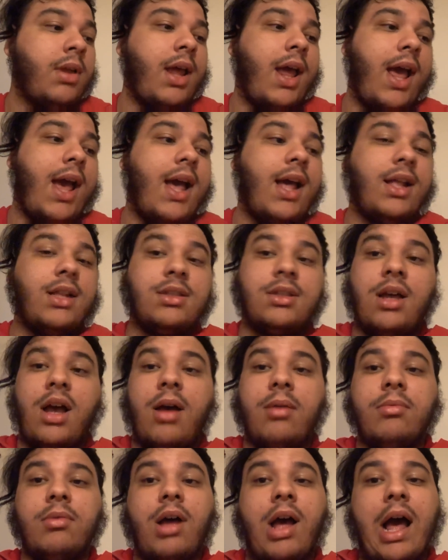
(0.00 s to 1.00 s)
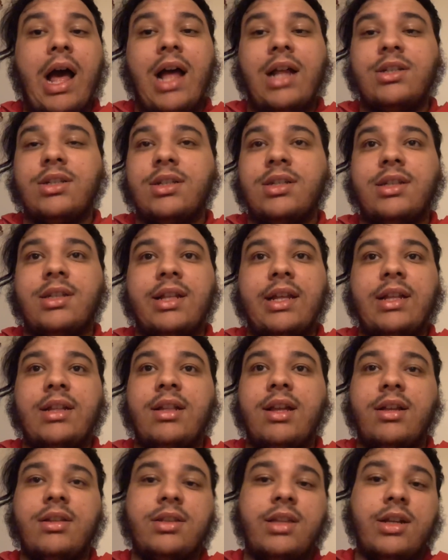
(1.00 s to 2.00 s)
and I just think
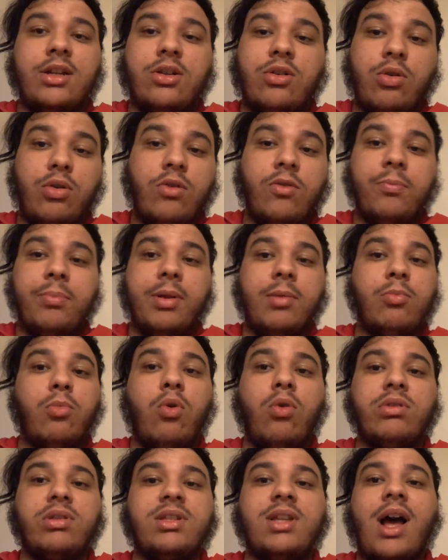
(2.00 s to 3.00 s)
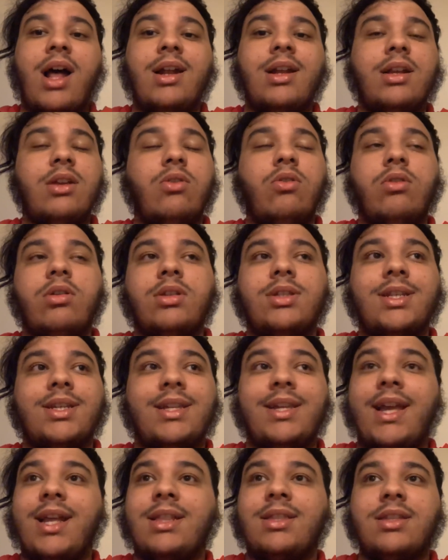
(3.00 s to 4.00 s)
that there could have been more done in order to
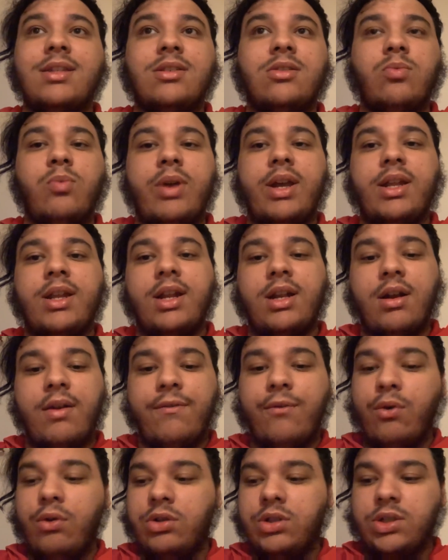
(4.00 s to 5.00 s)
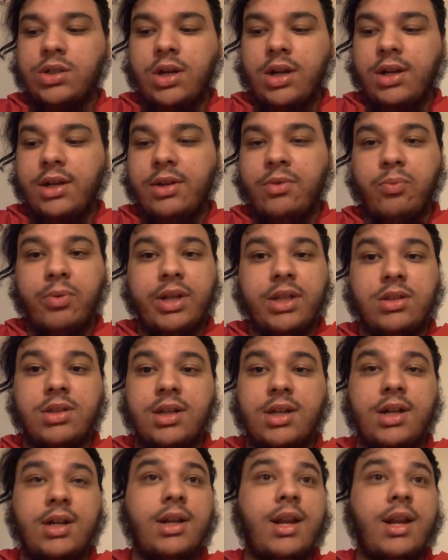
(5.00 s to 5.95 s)
get this win, and unfortunately we didn't,